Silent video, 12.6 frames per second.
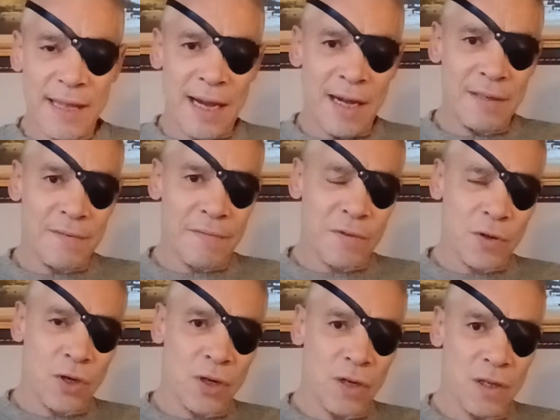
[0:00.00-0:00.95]
that
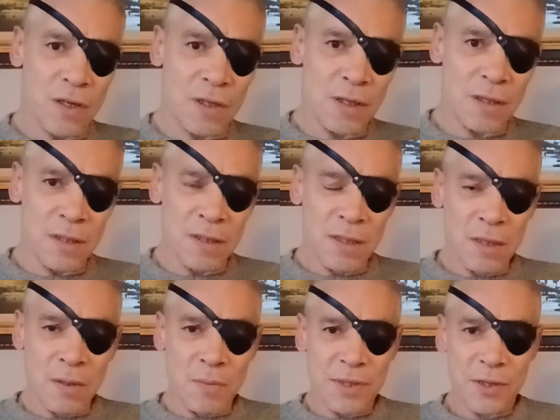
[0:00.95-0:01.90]
for her
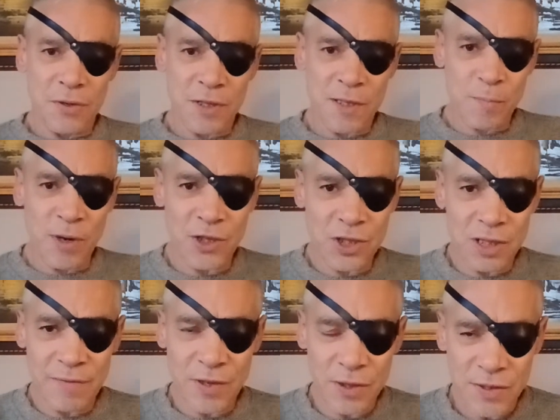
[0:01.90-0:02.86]
was her expression
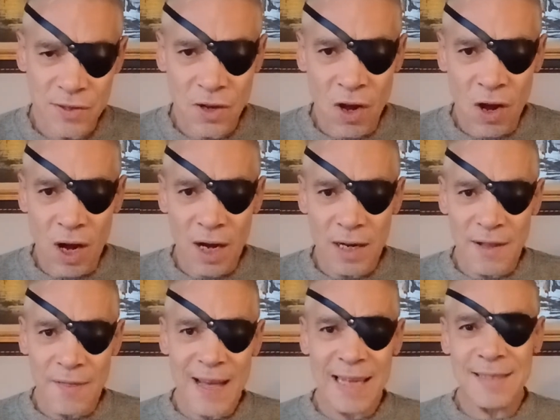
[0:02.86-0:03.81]
of her song
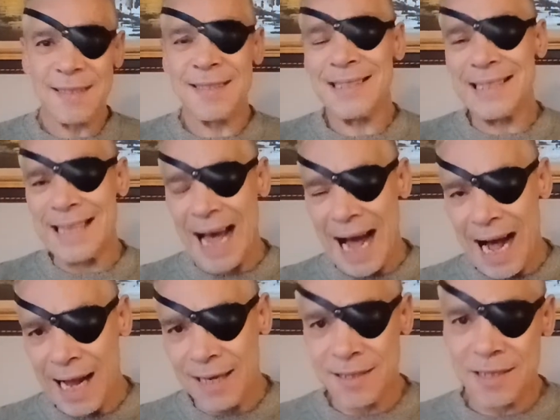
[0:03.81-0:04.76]
that's
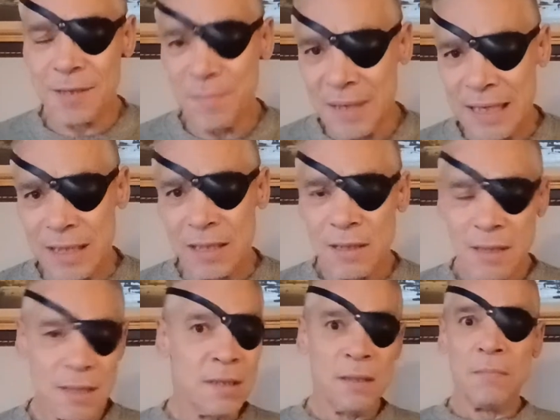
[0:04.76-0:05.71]
sad to me
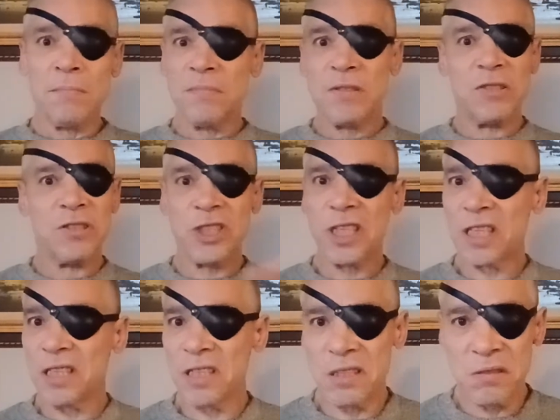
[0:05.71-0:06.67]
she
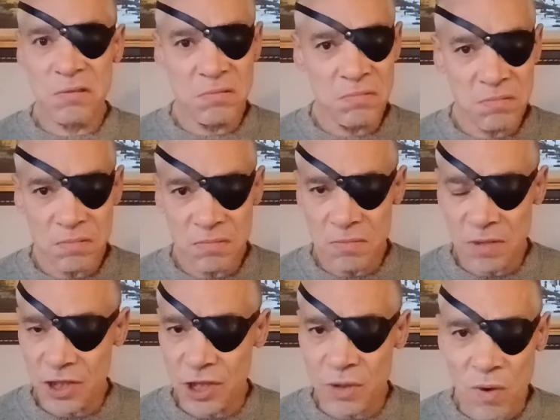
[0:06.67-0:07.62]
can do
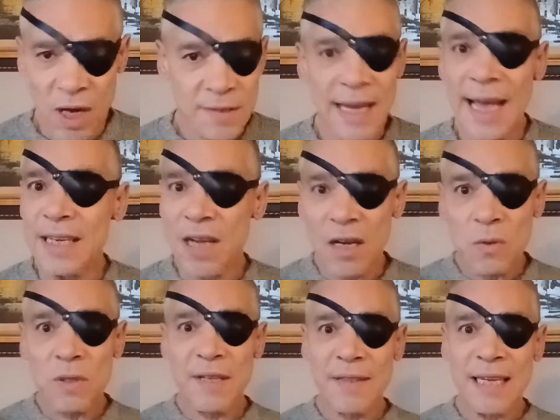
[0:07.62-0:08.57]
what she wants. And not
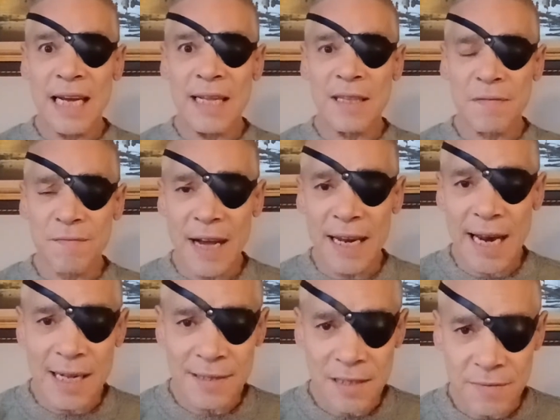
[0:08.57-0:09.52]
only that, the fat
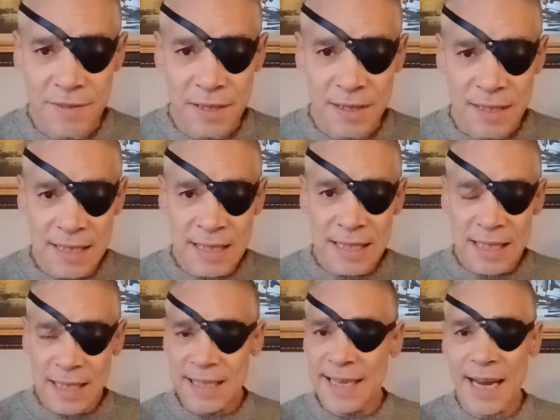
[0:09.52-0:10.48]
activists
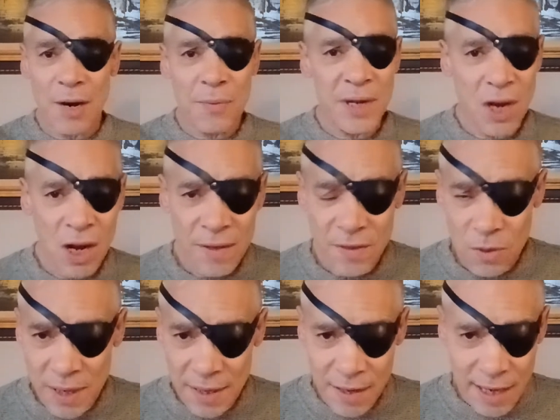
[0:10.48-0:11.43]
can carry on the
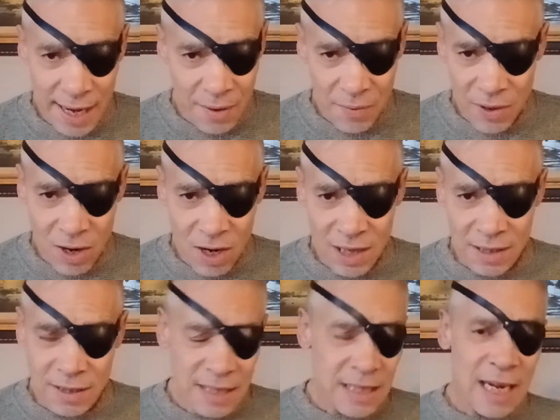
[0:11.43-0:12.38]
way they carry
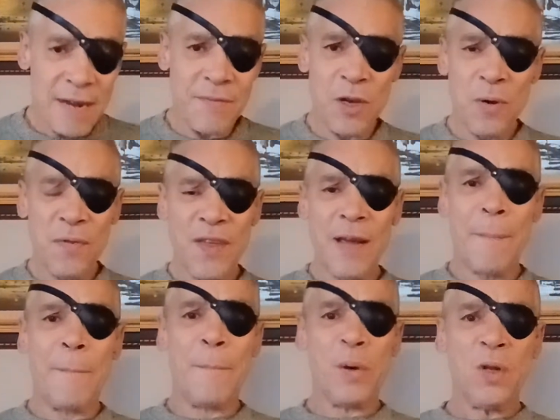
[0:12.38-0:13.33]
on. If you
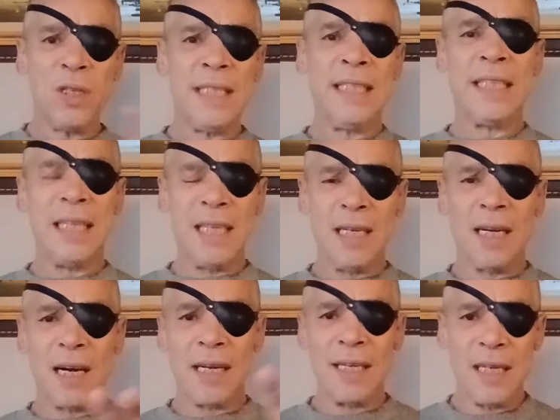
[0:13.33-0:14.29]
think bullying
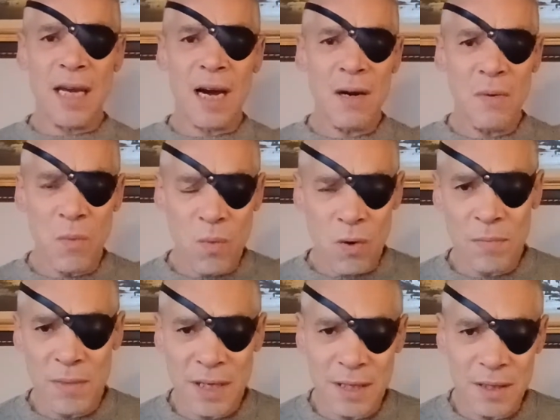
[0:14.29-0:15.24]
a young
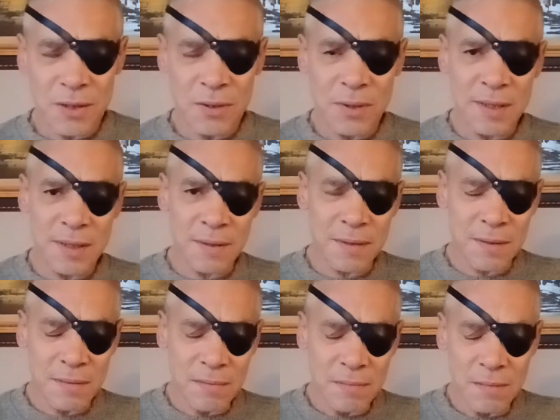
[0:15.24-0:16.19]
woman who is
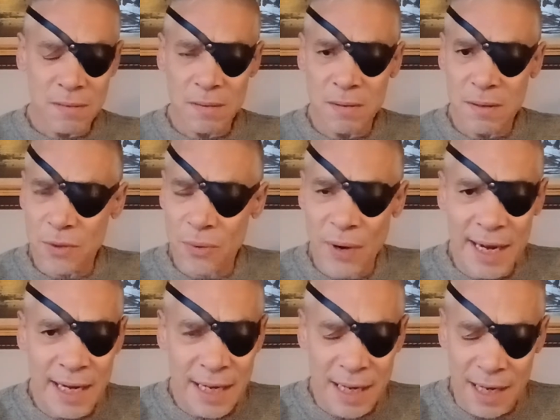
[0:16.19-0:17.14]

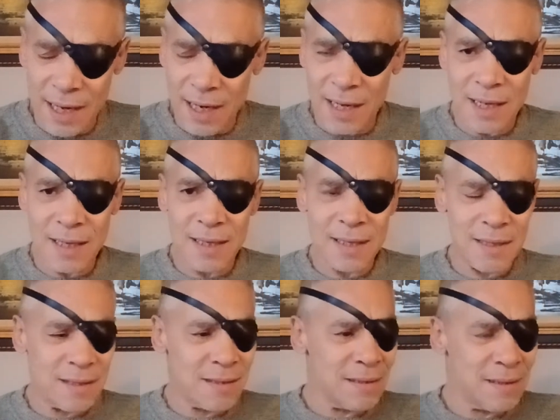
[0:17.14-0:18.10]
creating
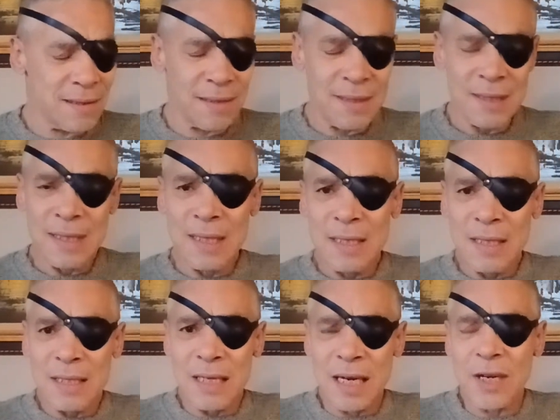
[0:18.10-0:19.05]

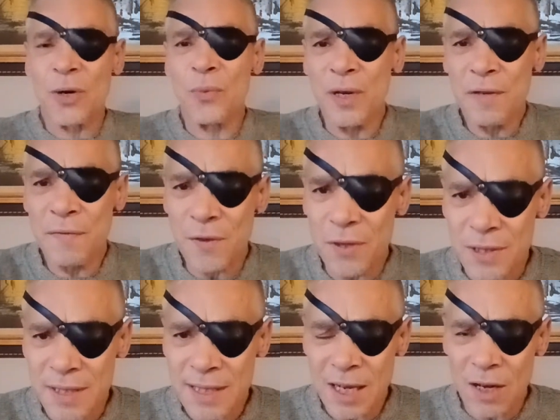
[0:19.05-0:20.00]
a career for
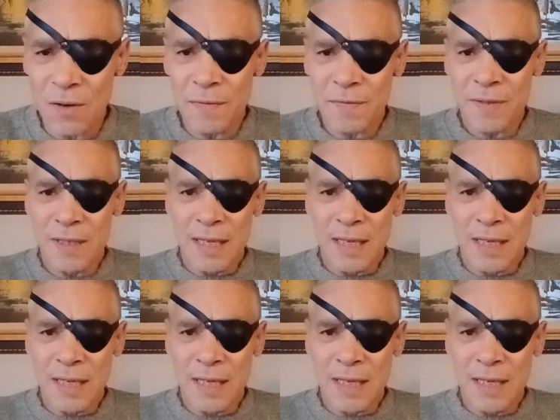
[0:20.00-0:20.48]
herself